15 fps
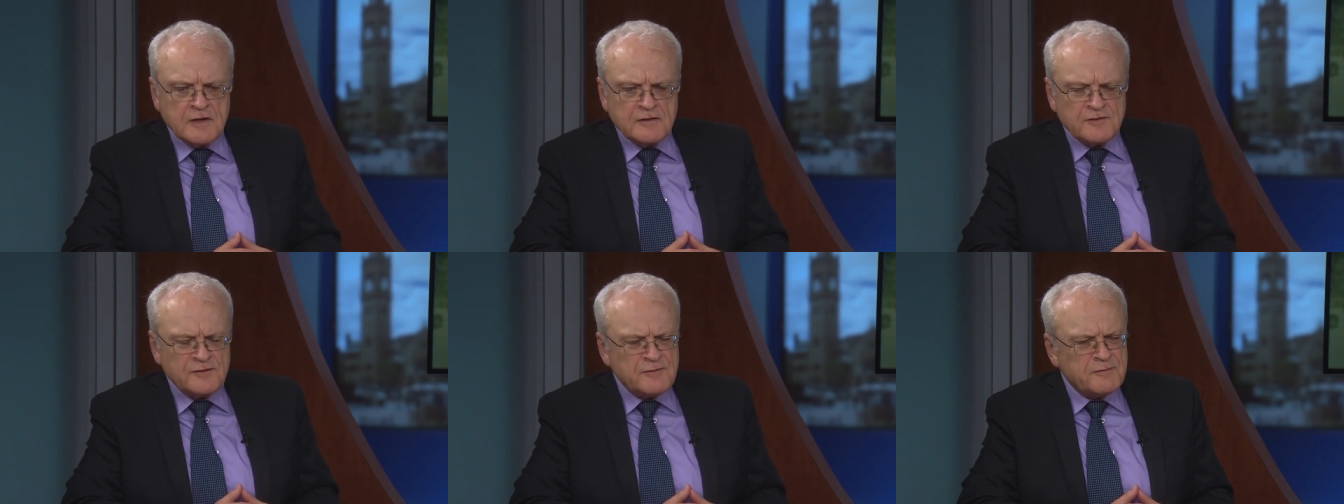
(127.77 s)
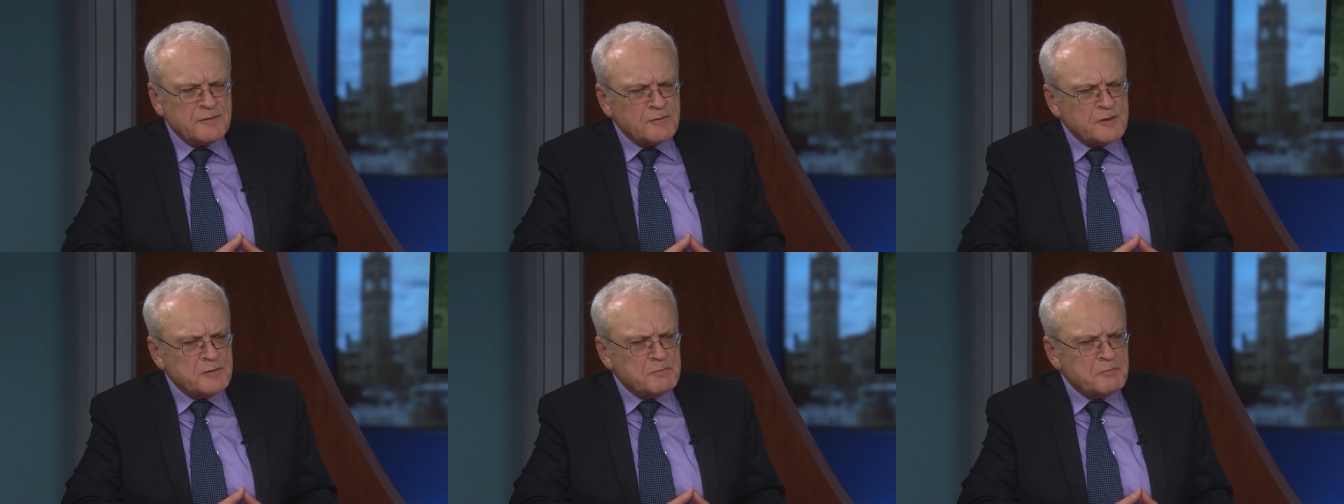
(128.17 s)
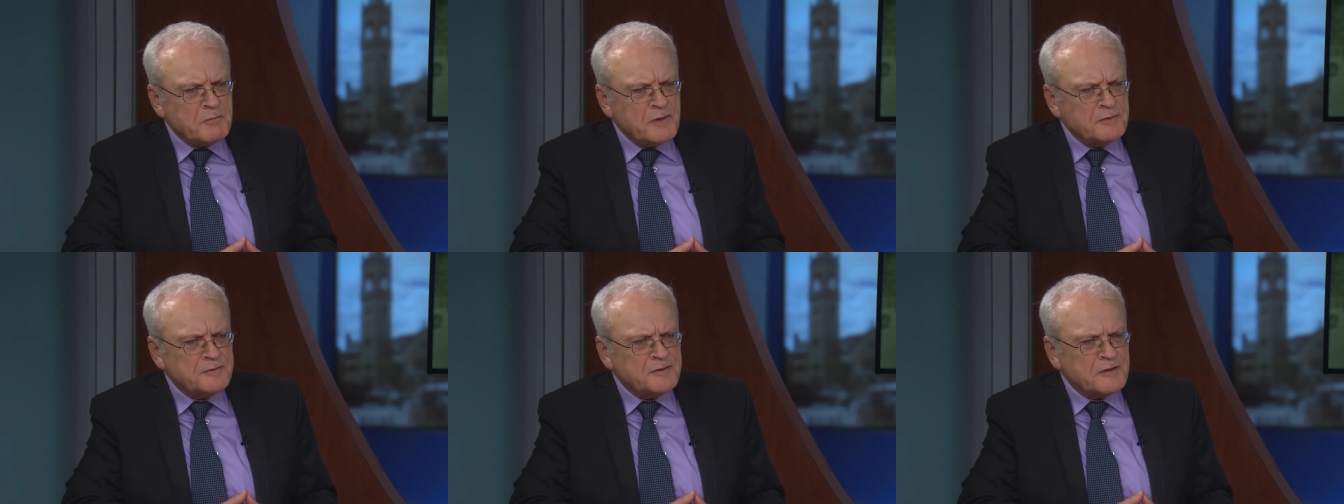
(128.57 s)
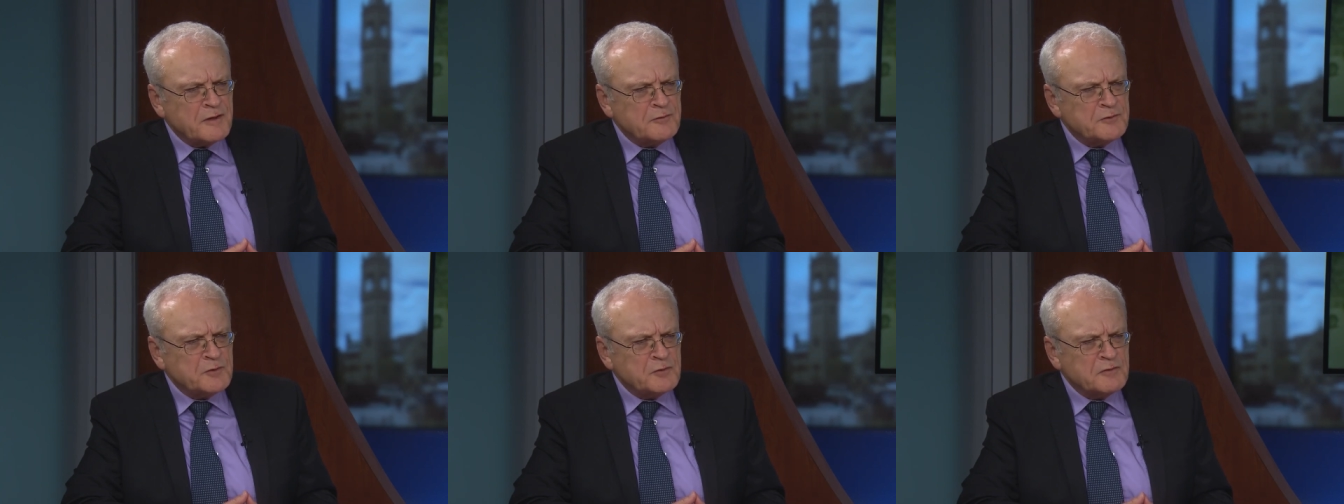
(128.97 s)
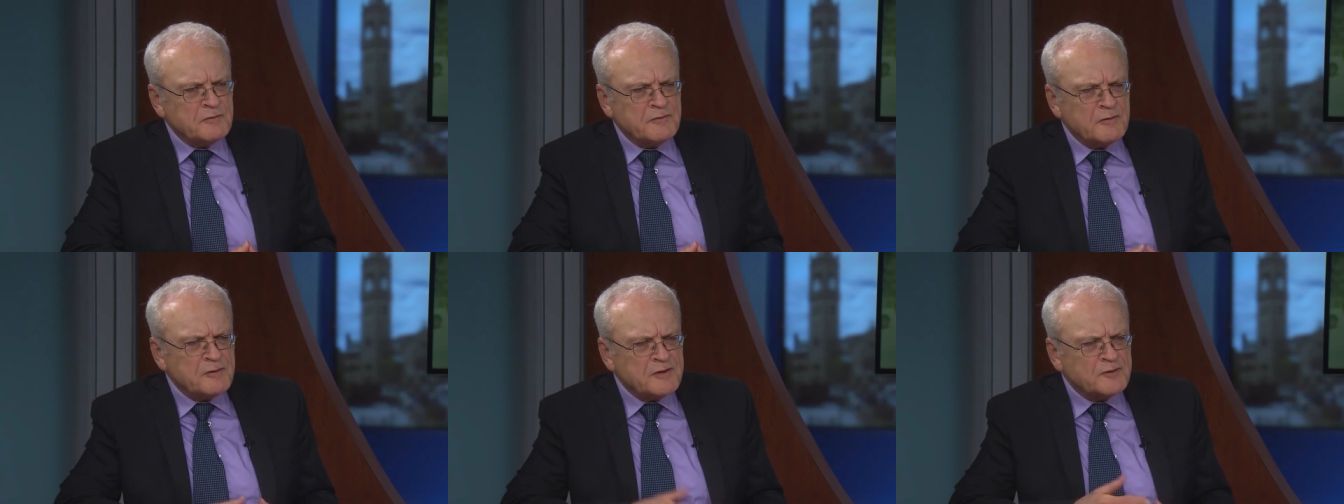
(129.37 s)
She's a very multicultural,
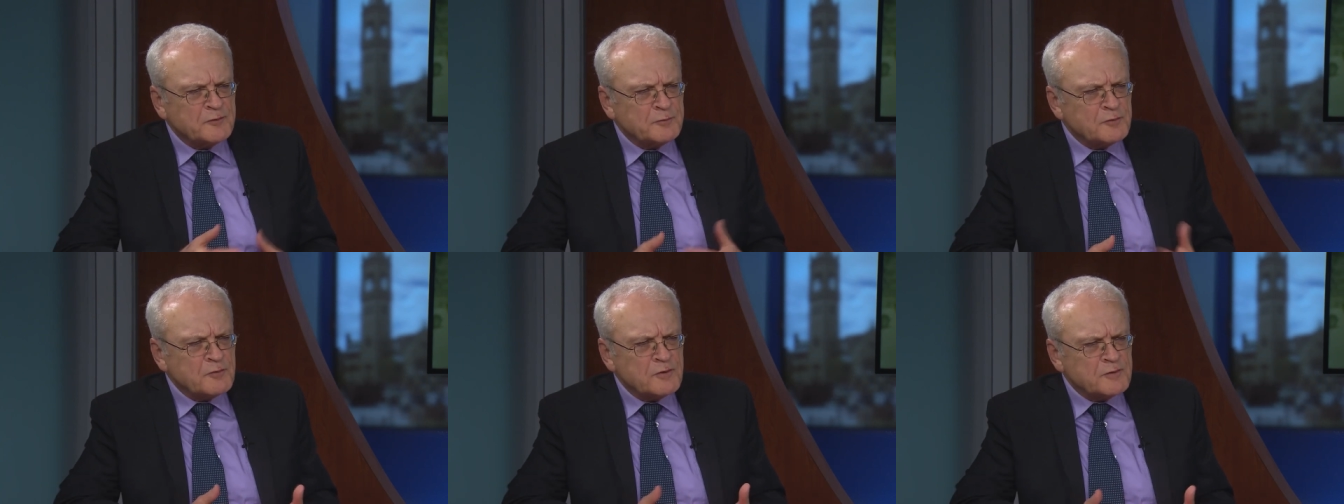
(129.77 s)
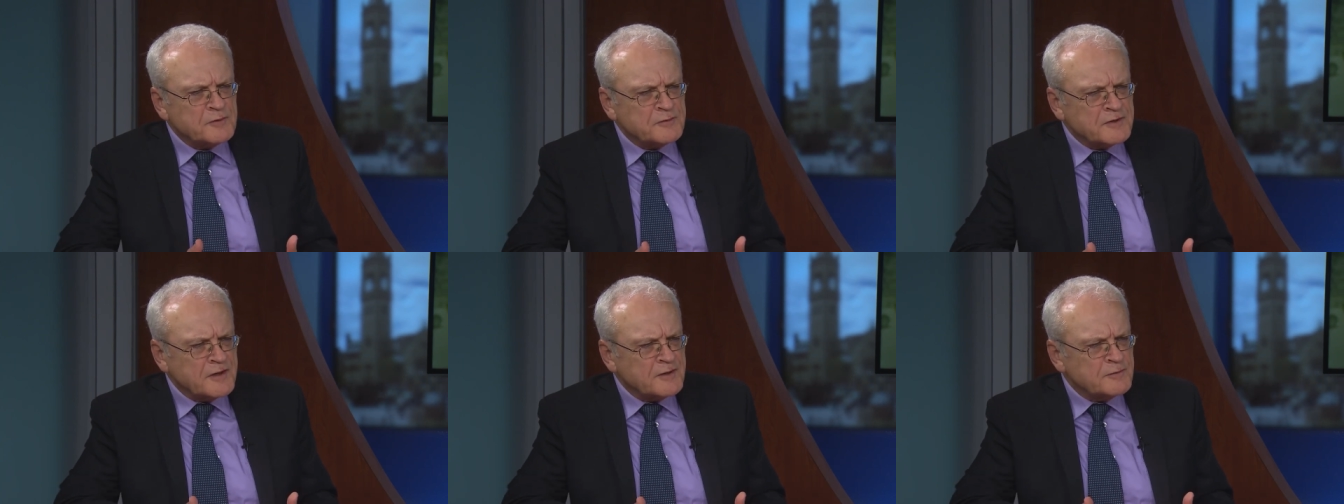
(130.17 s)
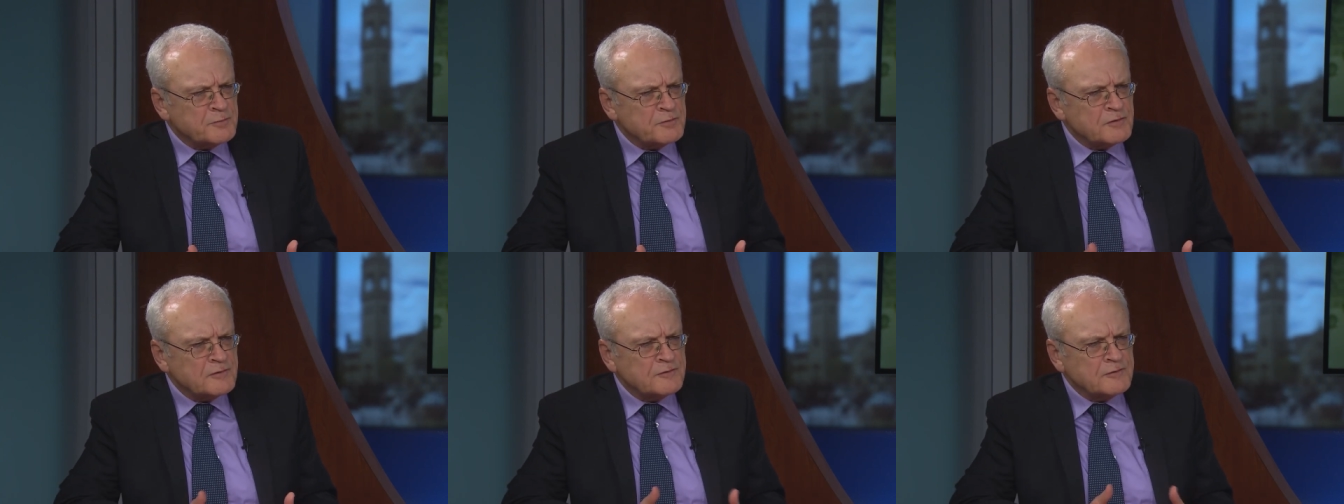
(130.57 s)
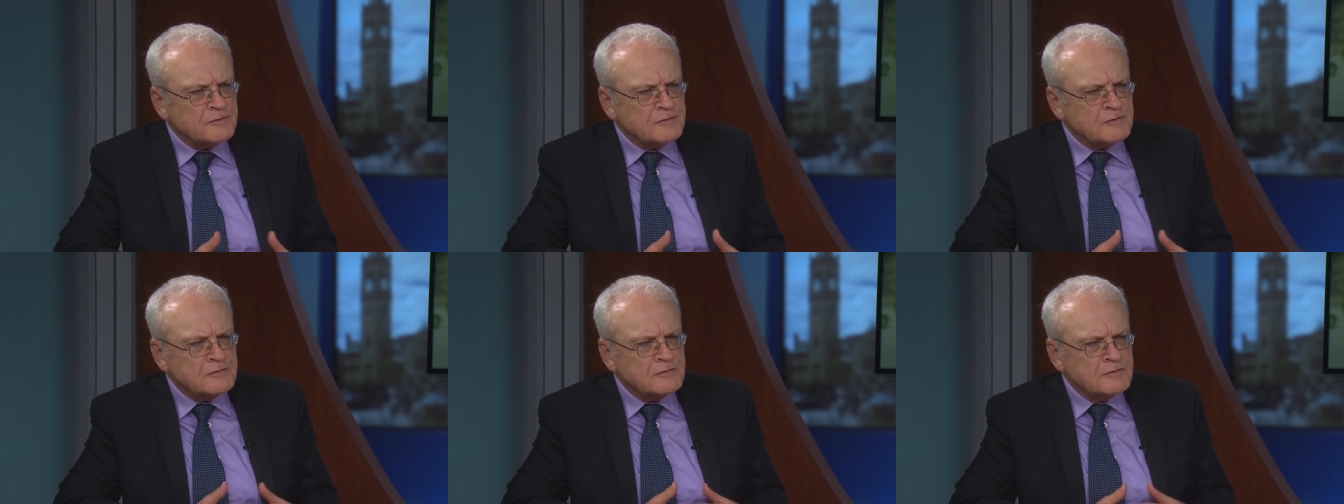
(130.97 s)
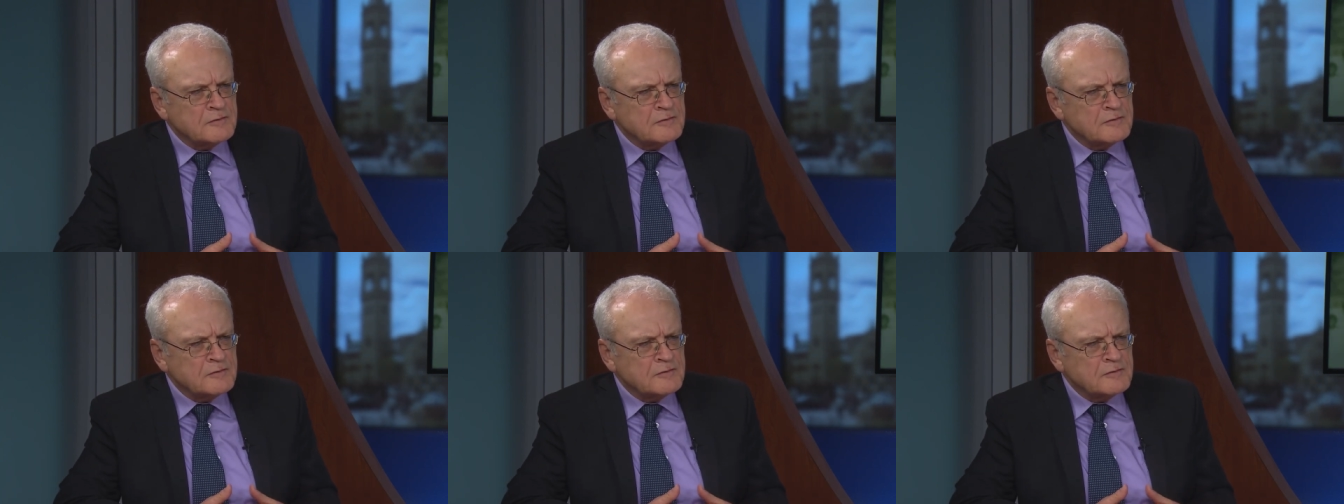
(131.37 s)
very explorative kind of person.